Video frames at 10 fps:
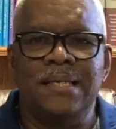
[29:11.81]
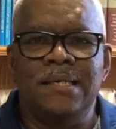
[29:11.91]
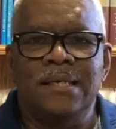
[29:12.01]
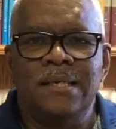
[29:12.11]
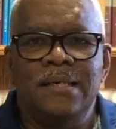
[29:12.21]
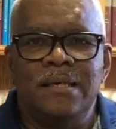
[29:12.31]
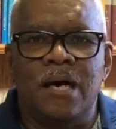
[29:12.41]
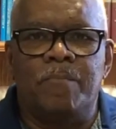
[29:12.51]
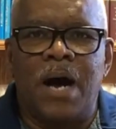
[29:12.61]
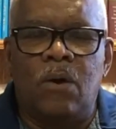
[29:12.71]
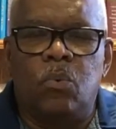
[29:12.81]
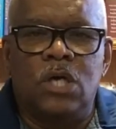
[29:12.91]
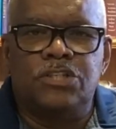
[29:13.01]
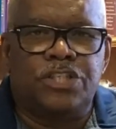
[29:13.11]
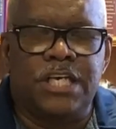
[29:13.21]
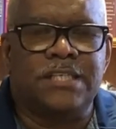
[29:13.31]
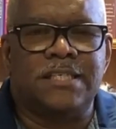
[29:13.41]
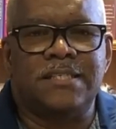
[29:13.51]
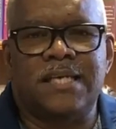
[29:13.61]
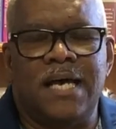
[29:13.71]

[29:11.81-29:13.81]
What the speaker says: about what Jesus had done.